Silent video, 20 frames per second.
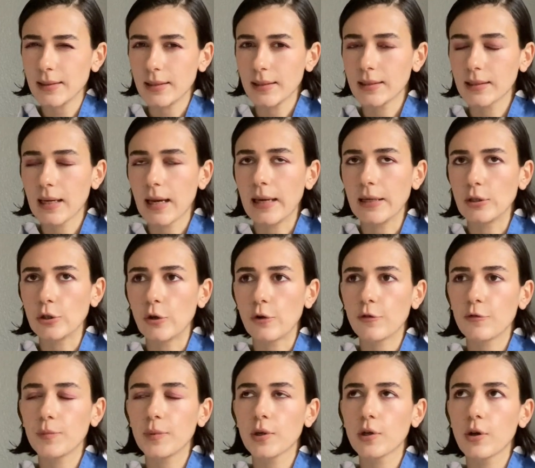it, kind
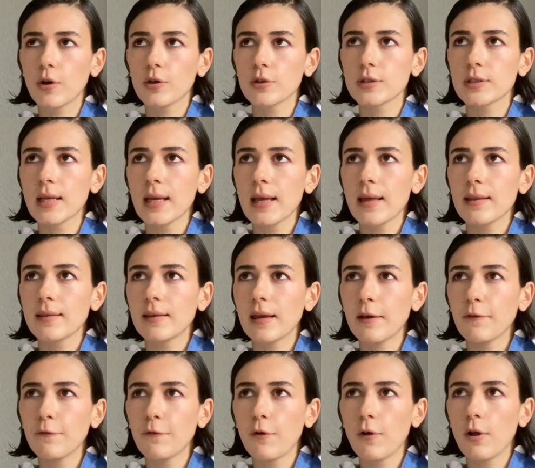of, because
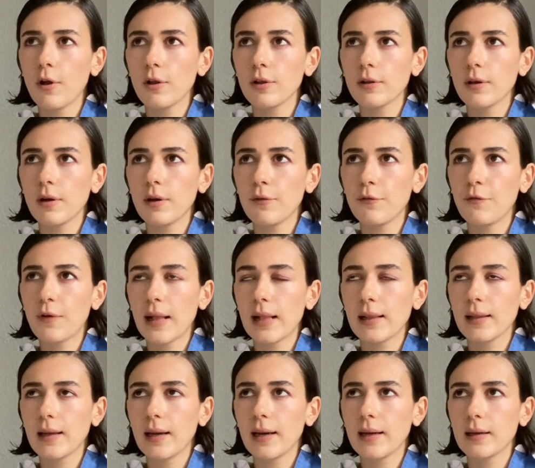they thought
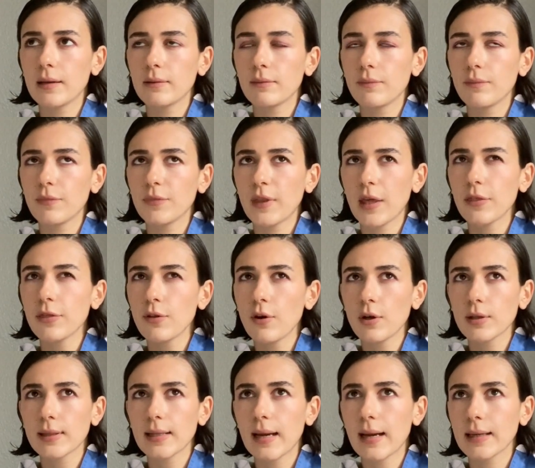
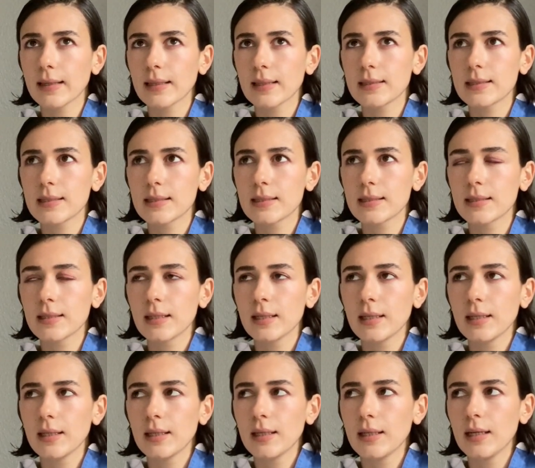like it's
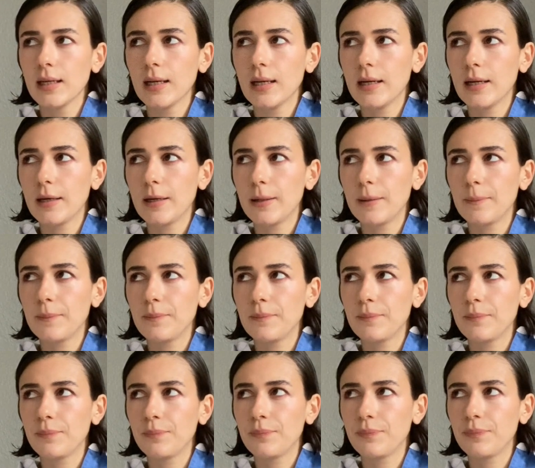
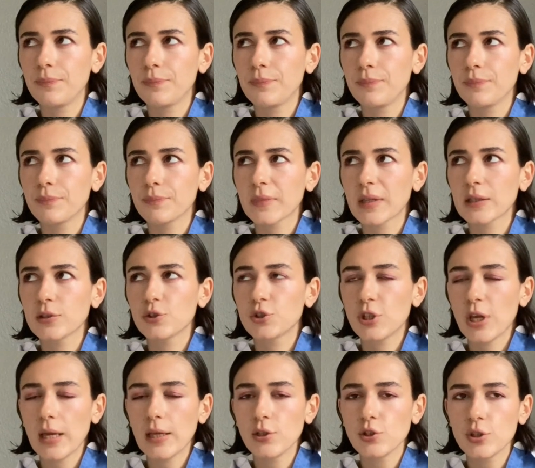
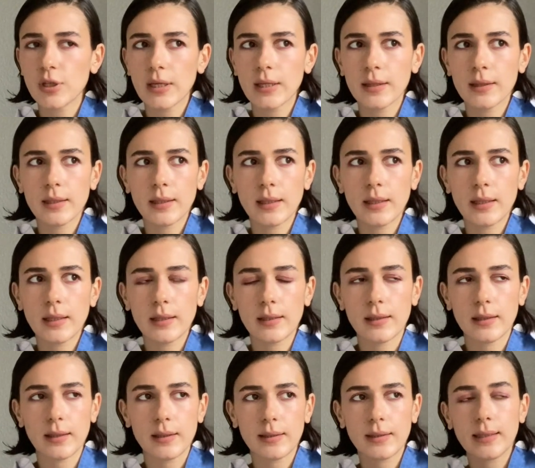changing the
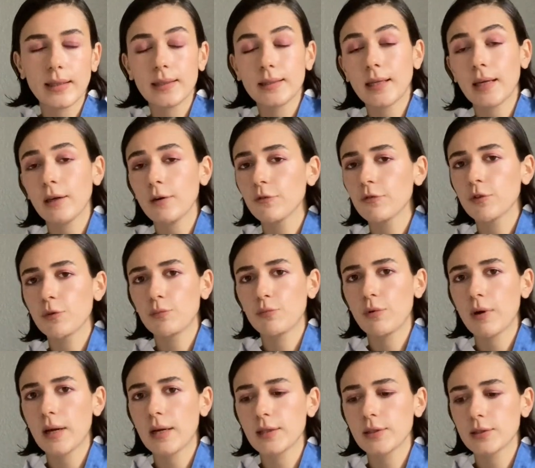DNA of the
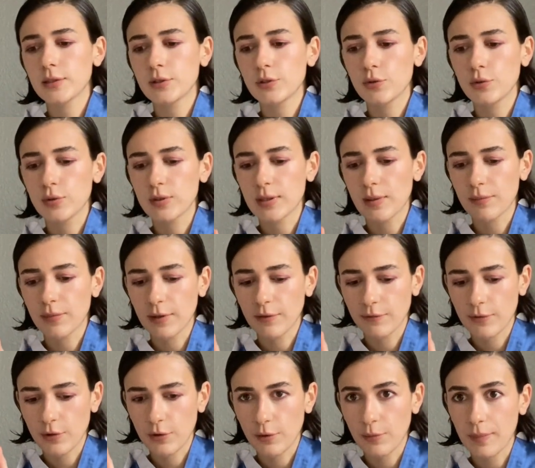brand to something
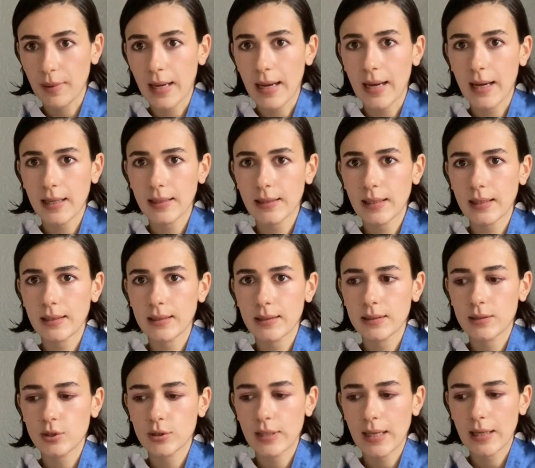very bad, and
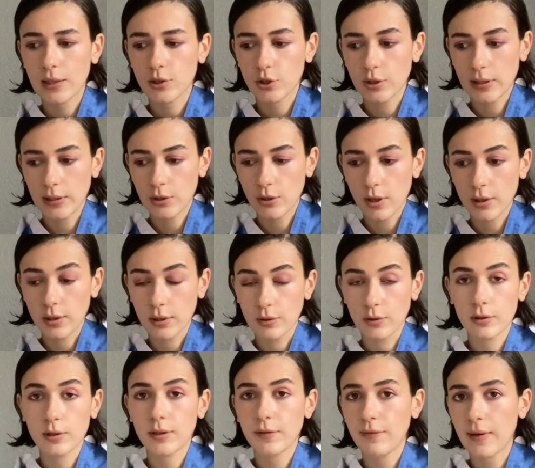it's actually not a
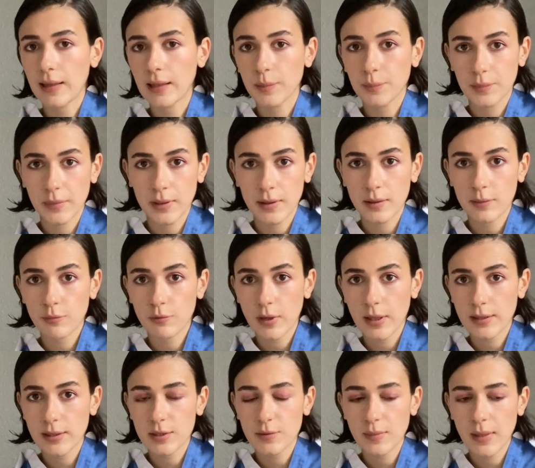good development the
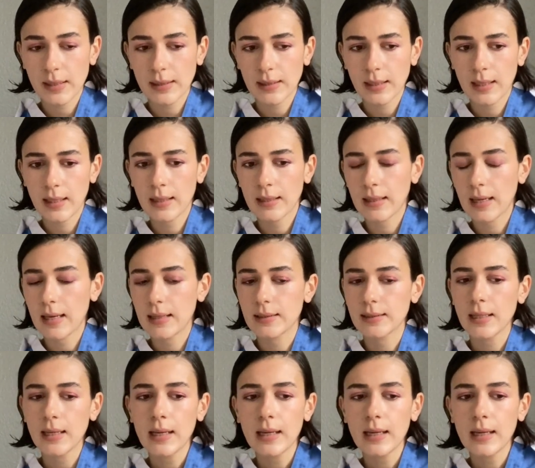brand is making. And